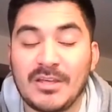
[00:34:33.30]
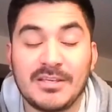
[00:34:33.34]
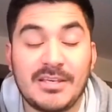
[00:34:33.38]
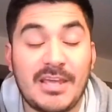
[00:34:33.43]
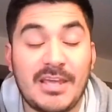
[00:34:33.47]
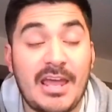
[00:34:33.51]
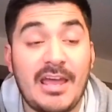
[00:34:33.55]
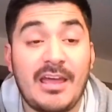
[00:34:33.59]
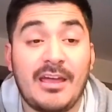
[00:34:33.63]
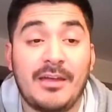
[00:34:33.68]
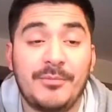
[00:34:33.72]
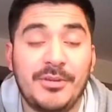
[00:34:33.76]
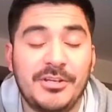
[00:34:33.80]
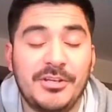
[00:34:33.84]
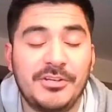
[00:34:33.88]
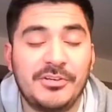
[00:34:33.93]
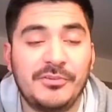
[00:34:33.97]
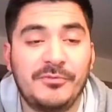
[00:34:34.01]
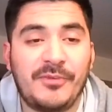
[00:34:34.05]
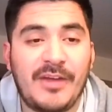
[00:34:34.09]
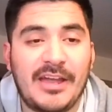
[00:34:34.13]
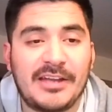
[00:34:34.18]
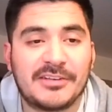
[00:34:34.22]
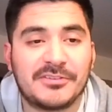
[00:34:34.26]
Yeah, I mean,
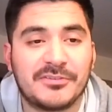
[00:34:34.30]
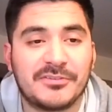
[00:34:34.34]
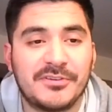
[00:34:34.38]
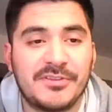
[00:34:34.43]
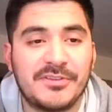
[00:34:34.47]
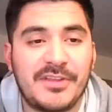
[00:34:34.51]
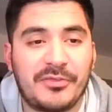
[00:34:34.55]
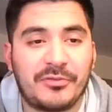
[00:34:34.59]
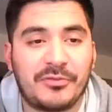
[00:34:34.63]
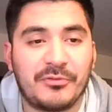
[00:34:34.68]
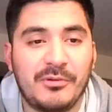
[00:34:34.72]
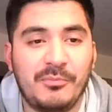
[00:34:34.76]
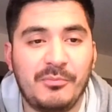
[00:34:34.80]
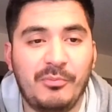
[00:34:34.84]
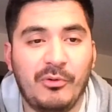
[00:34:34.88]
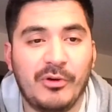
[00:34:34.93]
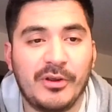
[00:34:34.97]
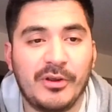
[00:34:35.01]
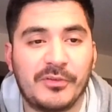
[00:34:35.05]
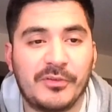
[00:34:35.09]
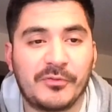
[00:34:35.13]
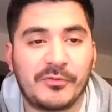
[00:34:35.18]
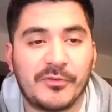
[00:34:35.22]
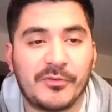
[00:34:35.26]
you factor in that three
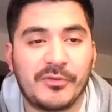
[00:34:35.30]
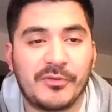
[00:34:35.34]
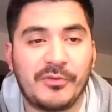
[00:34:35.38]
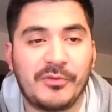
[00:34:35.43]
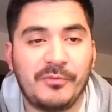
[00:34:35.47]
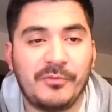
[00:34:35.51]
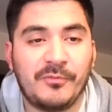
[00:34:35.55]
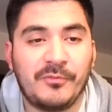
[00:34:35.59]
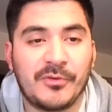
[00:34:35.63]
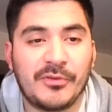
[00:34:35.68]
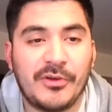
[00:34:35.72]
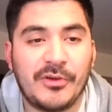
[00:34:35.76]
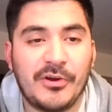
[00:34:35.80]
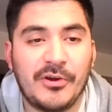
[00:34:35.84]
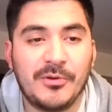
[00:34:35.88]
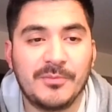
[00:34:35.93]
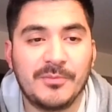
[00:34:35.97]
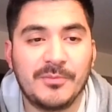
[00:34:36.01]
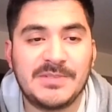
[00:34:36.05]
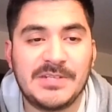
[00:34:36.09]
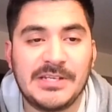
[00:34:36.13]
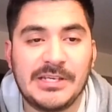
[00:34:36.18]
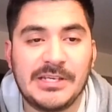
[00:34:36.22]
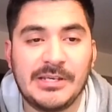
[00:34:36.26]
points for for the
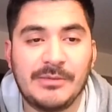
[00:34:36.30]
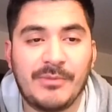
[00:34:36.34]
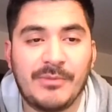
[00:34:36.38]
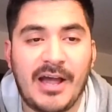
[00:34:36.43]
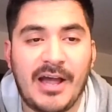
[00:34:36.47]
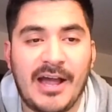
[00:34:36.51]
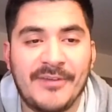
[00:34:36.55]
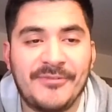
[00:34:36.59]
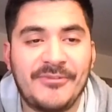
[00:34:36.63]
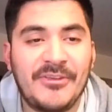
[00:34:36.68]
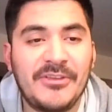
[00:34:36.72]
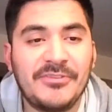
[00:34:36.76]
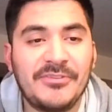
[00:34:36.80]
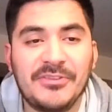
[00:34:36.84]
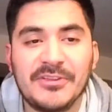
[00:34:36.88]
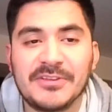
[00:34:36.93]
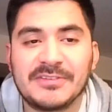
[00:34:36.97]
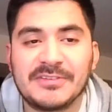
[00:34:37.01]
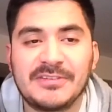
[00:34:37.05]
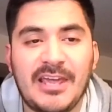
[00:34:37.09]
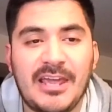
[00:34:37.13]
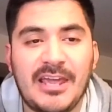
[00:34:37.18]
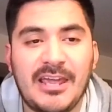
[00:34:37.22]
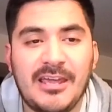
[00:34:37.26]
home team. I think
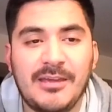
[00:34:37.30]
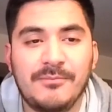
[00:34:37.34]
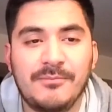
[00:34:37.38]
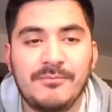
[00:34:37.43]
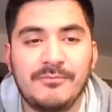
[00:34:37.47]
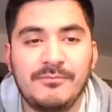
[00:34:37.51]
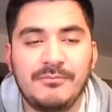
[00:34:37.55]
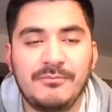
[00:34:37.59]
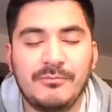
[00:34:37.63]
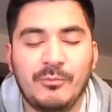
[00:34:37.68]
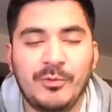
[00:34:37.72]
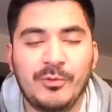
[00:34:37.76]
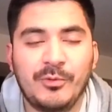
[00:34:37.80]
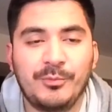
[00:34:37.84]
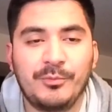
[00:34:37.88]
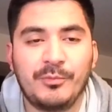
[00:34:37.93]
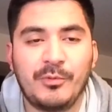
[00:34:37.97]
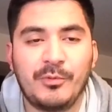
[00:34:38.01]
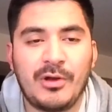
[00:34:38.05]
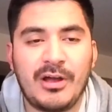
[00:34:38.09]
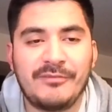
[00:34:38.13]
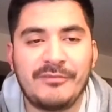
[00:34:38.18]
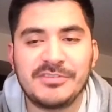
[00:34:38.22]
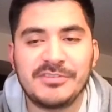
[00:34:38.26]
this game
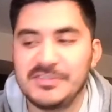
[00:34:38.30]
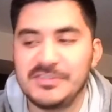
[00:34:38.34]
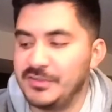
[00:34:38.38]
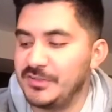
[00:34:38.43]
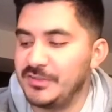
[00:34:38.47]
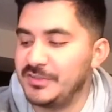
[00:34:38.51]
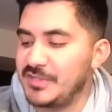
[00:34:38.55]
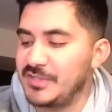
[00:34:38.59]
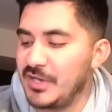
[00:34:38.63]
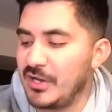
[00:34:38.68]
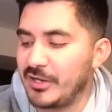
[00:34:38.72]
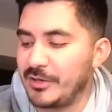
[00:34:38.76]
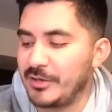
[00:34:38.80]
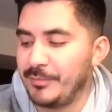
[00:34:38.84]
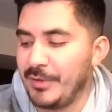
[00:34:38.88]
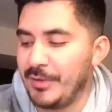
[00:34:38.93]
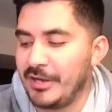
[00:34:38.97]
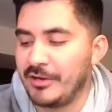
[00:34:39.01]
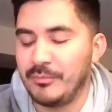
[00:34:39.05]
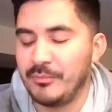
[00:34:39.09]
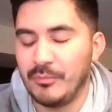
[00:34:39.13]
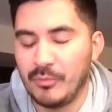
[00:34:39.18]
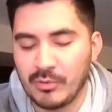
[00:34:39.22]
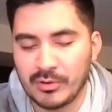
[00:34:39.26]
we'll obviously talk
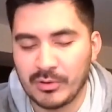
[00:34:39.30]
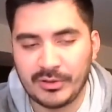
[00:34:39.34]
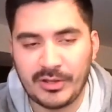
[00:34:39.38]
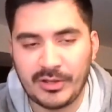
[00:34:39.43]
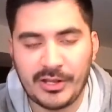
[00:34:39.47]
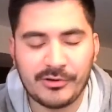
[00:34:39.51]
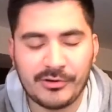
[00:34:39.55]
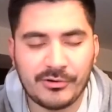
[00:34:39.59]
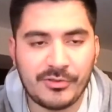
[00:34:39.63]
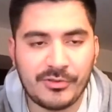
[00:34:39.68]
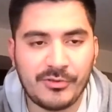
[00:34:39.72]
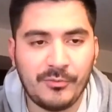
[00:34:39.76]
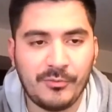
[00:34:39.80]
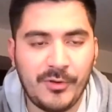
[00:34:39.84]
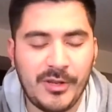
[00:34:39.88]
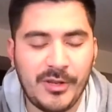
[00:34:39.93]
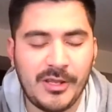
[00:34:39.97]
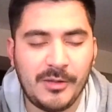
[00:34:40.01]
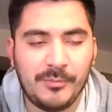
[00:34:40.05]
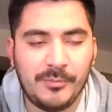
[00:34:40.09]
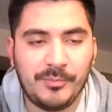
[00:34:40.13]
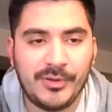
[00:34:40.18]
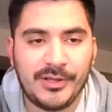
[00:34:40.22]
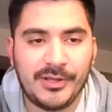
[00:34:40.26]
about it more later in the
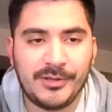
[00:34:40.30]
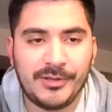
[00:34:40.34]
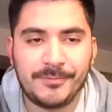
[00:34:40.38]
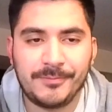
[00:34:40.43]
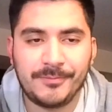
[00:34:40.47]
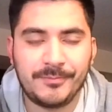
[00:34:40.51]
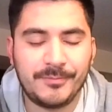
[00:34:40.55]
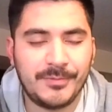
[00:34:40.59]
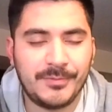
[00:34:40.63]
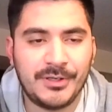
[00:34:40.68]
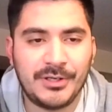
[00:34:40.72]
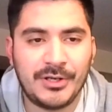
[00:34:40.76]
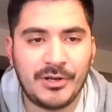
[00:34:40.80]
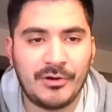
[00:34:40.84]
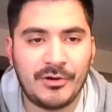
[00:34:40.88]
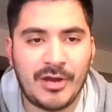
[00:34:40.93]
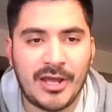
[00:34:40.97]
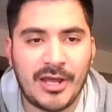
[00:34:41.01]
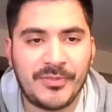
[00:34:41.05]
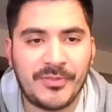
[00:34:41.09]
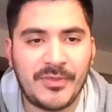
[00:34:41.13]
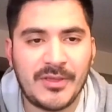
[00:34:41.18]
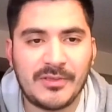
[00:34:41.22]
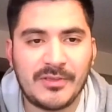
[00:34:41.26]
week, but you know,
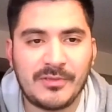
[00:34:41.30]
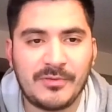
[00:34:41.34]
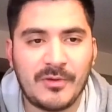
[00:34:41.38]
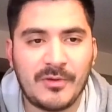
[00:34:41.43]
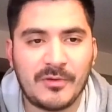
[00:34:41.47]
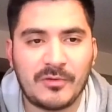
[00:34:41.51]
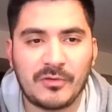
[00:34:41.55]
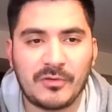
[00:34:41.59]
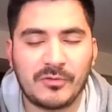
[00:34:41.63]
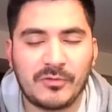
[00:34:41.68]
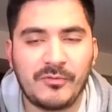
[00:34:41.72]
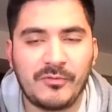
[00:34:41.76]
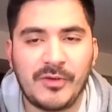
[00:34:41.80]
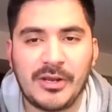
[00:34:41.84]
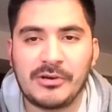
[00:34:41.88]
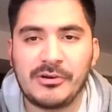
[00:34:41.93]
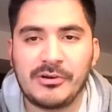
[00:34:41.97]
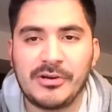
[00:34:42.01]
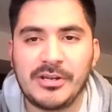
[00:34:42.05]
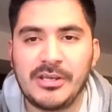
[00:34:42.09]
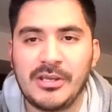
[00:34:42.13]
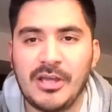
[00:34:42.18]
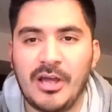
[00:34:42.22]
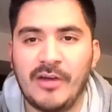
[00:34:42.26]
I think this is
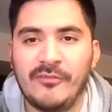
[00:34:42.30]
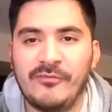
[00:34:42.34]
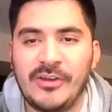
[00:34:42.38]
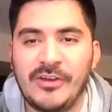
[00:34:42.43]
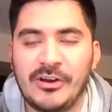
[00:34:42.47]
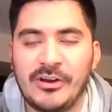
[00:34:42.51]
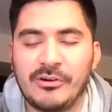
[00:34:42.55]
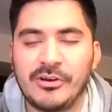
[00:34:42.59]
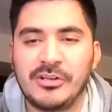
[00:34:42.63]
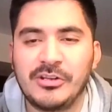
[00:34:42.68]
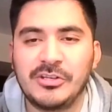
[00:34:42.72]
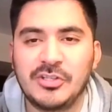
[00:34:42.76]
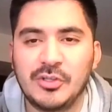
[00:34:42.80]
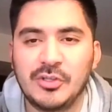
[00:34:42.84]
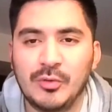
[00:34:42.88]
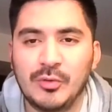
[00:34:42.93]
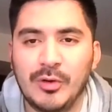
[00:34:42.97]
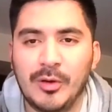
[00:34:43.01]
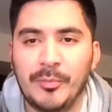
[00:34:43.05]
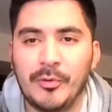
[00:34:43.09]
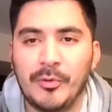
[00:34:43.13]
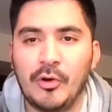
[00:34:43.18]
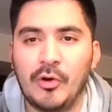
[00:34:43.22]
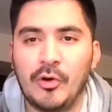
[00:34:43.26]
very a very
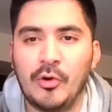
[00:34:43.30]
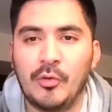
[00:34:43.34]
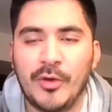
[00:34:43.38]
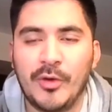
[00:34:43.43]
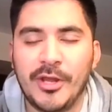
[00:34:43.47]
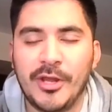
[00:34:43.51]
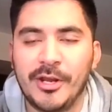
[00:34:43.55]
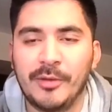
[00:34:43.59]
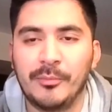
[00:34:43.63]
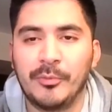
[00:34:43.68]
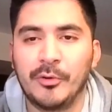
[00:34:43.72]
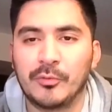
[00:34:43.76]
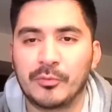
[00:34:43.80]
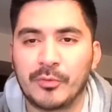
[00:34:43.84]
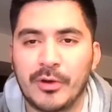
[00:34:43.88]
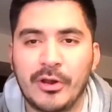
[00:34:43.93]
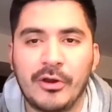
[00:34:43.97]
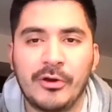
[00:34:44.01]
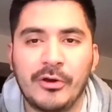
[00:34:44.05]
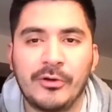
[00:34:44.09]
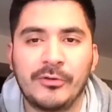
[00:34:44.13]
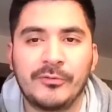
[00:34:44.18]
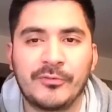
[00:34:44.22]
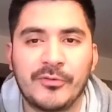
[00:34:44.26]
doable, winnable
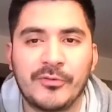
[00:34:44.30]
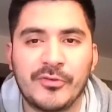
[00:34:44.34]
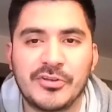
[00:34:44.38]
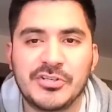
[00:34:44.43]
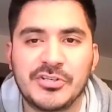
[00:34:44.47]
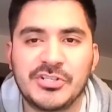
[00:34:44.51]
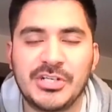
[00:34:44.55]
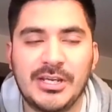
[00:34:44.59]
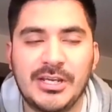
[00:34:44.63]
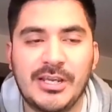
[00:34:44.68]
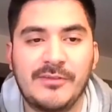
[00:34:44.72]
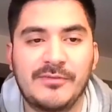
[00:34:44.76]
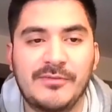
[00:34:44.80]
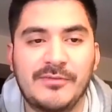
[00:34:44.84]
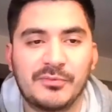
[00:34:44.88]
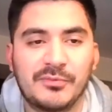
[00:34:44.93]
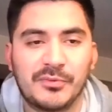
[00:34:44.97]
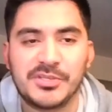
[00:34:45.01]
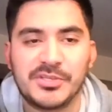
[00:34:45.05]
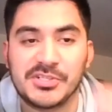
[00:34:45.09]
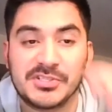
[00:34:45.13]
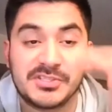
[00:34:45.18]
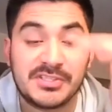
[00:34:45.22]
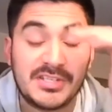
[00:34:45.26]
road for the Chiefs.
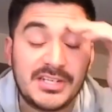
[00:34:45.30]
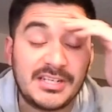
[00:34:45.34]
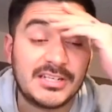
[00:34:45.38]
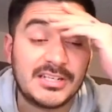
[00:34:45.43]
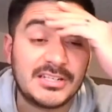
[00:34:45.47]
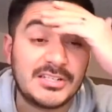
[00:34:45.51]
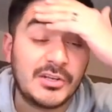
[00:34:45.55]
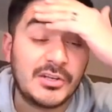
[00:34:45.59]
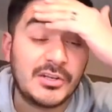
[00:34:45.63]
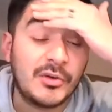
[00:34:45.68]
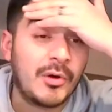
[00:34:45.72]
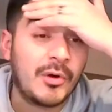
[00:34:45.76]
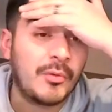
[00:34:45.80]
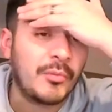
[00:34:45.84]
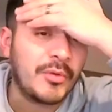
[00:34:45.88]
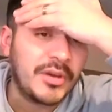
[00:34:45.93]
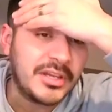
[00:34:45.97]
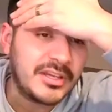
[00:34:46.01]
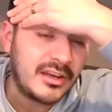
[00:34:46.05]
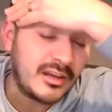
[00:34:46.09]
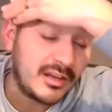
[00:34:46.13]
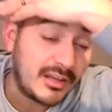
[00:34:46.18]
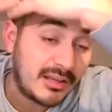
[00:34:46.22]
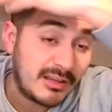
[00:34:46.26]
We just need to do what
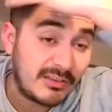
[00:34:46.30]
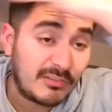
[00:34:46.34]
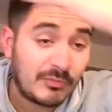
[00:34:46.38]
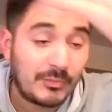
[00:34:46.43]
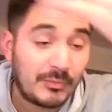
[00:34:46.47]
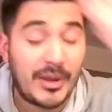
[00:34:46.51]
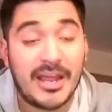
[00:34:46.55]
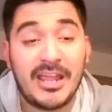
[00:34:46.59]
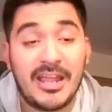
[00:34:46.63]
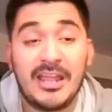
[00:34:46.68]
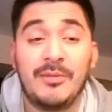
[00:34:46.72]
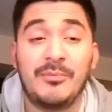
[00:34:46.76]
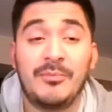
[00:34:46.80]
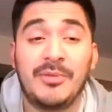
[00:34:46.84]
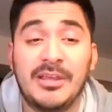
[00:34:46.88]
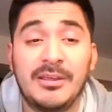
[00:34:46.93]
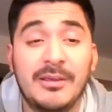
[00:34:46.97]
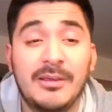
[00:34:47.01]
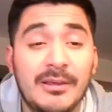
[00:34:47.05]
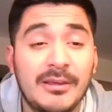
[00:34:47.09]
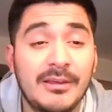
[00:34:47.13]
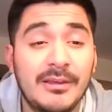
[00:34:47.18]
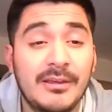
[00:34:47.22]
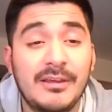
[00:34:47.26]
we did against
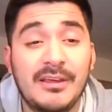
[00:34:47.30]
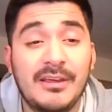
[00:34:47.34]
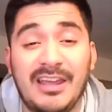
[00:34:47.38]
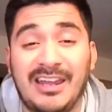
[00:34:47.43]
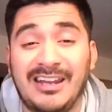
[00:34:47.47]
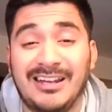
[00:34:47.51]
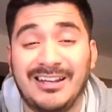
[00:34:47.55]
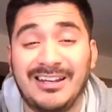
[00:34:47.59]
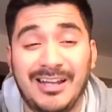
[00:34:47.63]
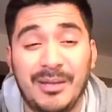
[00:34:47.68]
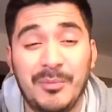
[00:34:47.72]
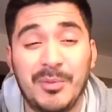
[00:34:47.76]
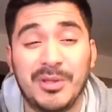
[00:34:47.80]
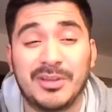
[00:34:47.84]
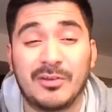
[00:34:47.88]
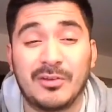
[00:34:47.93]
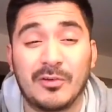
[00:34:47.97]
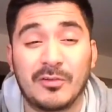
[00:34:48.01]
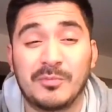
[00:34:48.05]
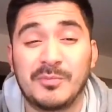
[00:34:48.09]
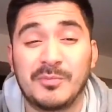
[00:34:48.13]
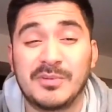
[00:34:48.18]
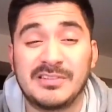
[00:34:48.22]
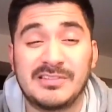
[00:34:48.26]
Miami and limit
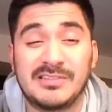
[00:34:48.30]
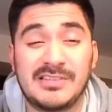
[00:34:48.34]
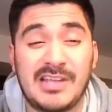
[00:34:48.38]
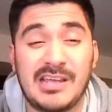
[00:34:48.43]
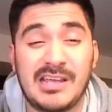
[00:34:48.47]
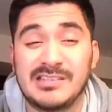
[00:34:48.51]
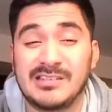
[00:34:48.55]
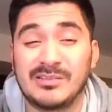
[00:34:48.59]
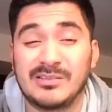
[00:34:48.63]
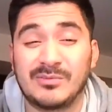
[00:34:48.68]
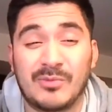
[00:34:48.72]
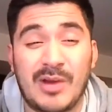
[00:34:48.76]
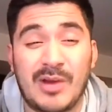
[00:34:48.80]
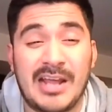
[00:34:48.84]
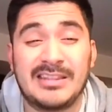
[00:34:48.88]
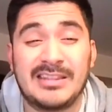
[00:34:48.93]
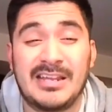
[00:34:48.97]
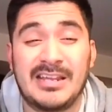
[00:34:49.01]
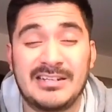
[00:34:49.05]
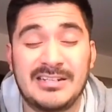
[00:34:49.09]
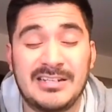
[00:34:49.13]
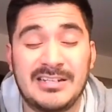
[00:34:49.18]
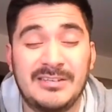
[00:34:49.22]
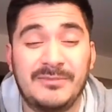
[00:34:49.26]
those mistakes and
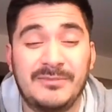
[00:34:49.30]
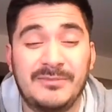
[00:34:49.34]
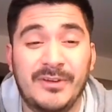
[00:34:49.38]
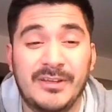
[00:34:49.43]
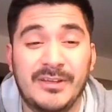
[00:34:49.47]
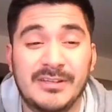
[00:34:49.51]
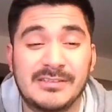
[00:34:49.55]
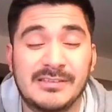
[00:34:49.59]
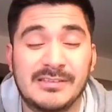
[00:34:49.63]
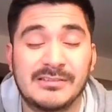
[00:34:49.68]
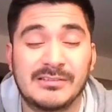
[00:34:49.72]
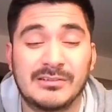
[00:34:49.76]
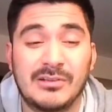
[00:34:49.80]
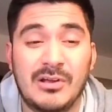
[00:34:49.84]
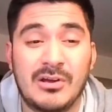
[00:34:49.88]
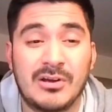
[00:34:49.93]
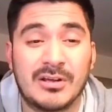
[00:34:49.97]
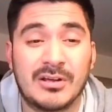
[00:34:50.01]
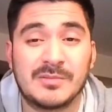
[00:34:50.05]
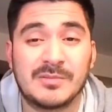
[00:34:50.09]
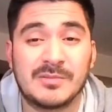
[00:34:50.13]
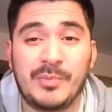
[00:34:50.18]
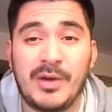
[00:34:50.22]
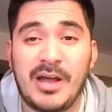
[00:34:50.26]
ride that defense as
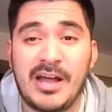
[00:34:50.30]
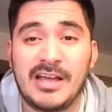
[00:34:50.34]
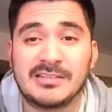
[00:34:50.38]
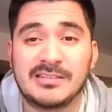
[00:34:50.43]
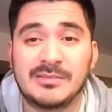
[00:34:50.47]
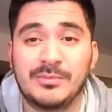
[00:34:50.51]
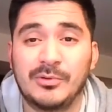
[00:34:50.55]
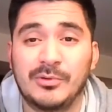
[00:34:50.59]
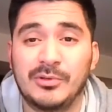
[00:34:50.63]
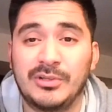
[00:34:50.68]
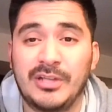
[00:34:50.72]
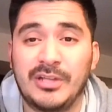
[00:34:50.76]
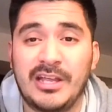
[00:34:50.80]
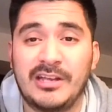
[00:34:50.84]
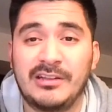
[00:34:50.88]
long as possible.